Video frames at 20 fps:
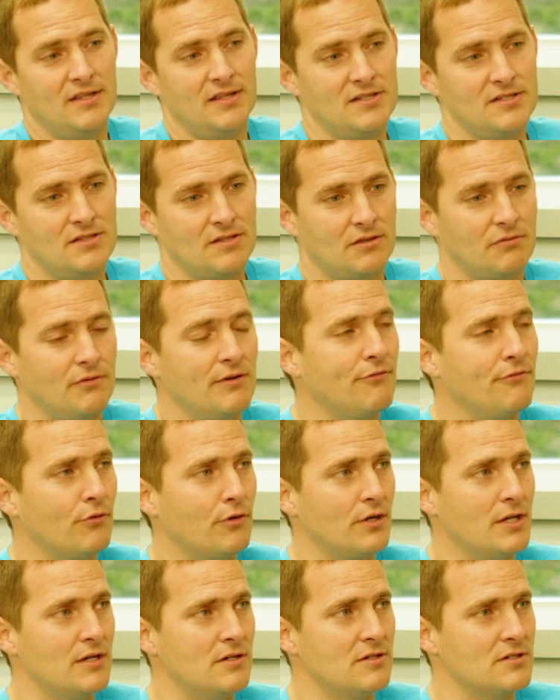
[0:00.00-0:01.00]
at this three,
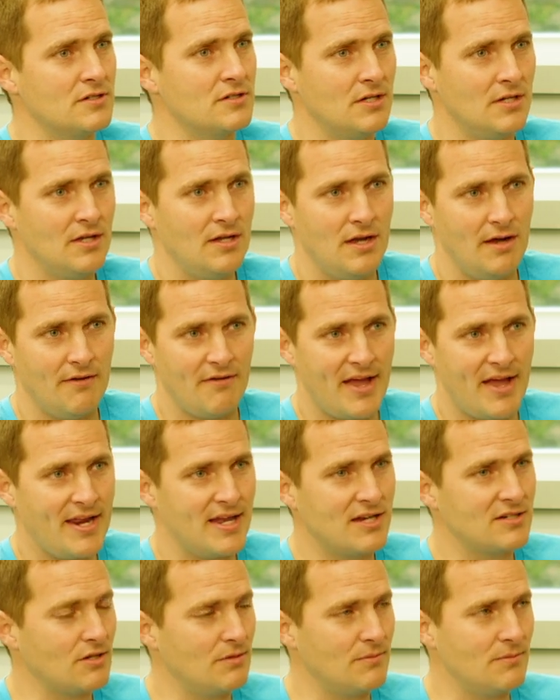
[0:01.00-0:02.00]
four years of
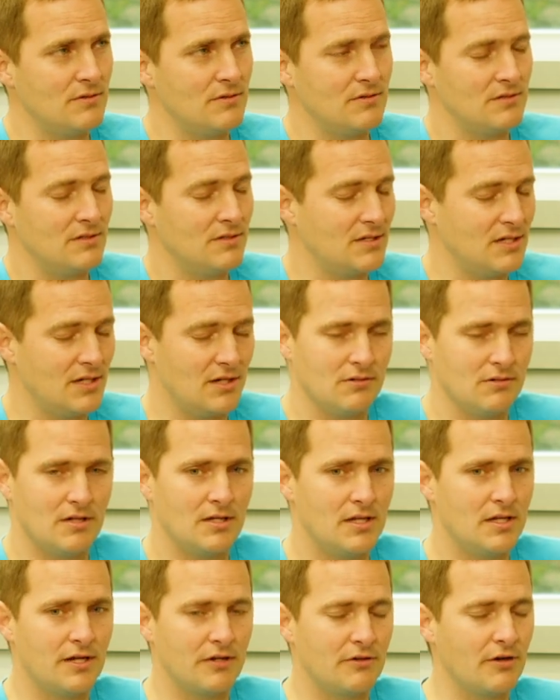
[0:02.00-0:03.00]
headaches, almost uh, you know,
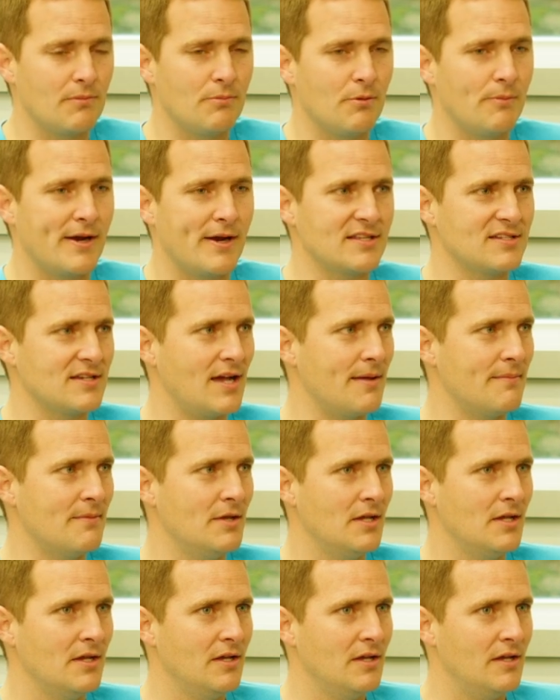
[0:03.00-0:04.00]
an incredible amount of time,
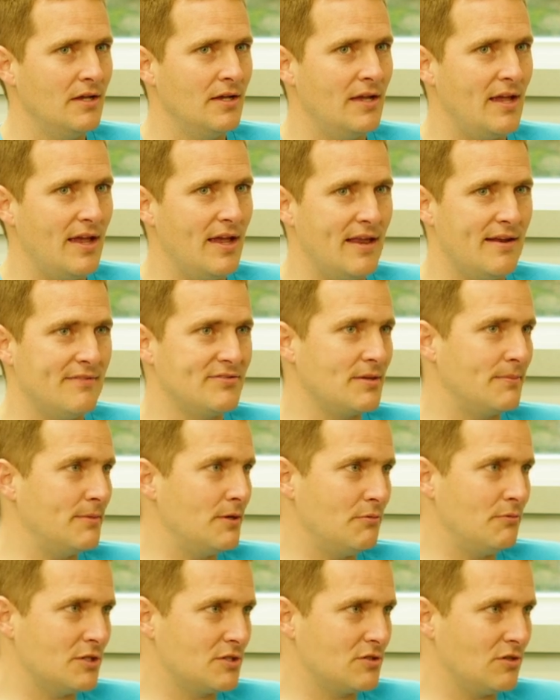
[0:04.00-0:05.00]
and if
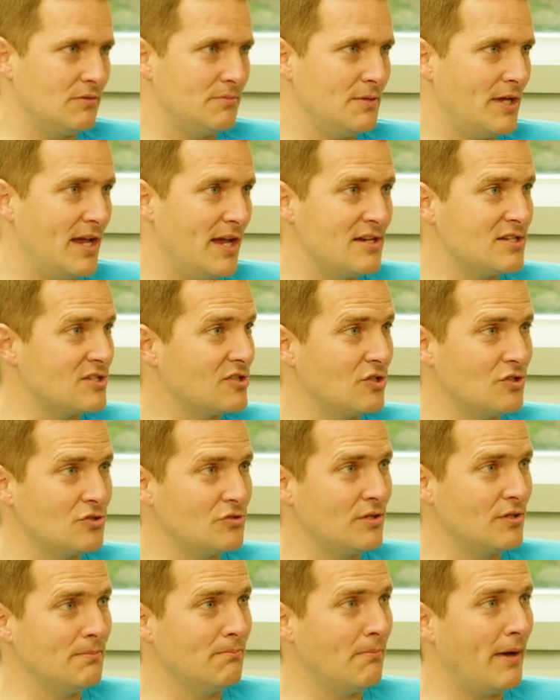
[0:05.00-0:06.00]
somebody would have told me, "Hey,
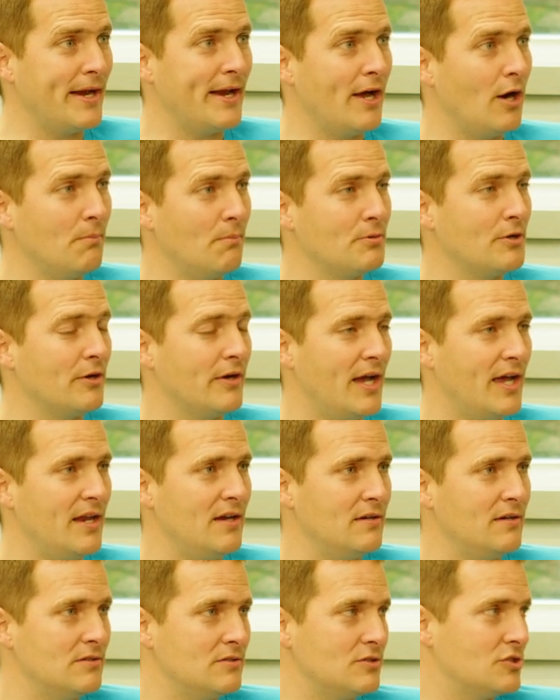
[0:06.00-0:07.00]
surgery might help your
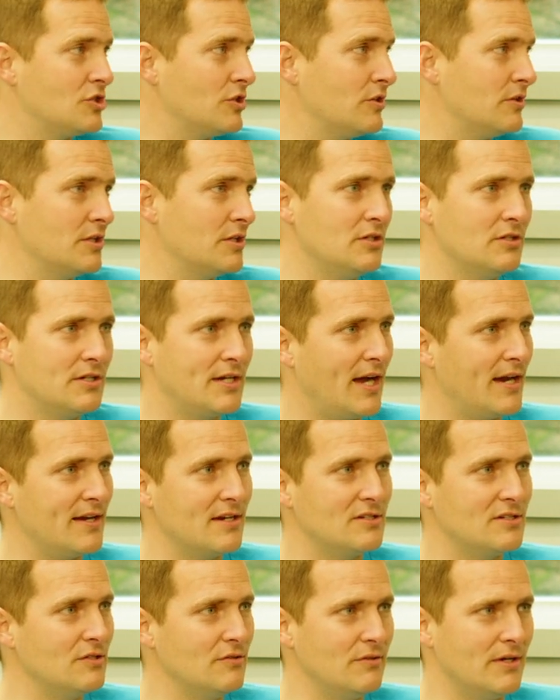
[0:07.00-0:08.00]
head," sure, you kind
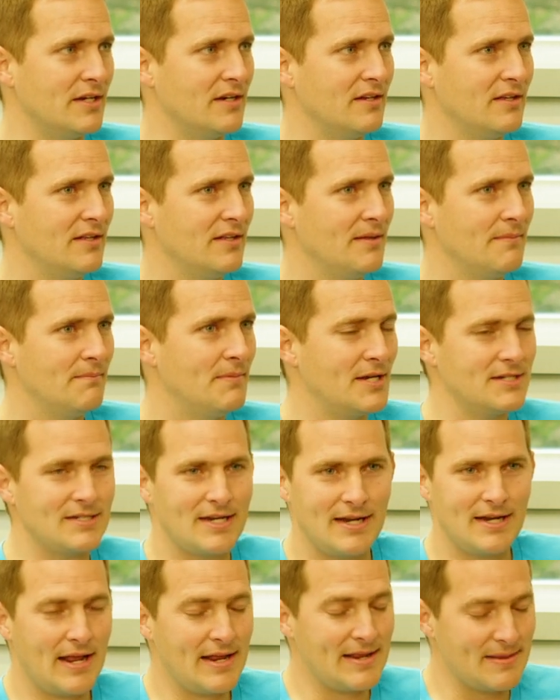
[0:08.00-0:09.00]
of do it, right? Because
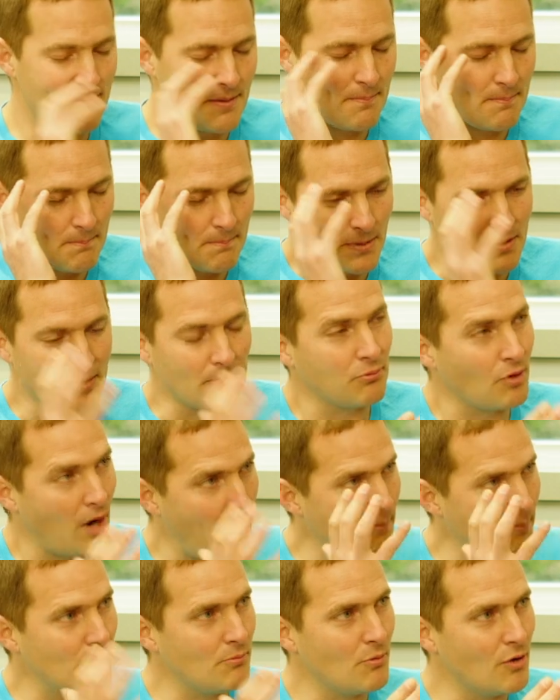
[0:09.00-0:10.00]
I, but the
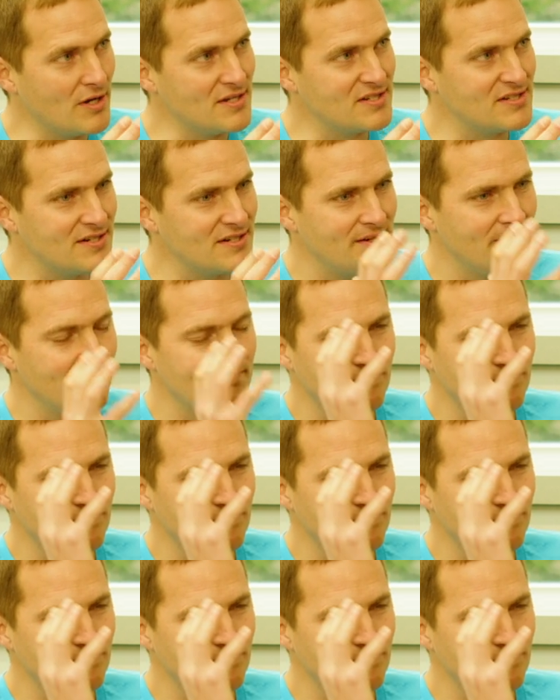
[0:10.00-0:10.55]
problem was,